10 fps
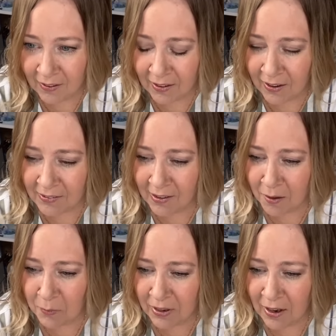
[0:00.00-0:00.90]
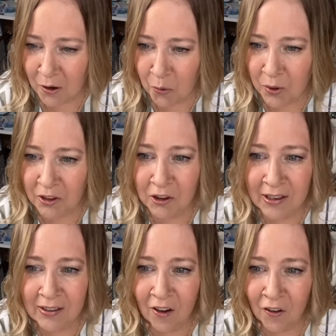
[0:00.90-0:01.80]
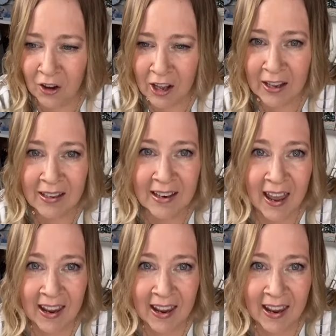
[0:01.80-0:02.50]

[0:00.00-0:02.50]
Guys, let me know when you're getting on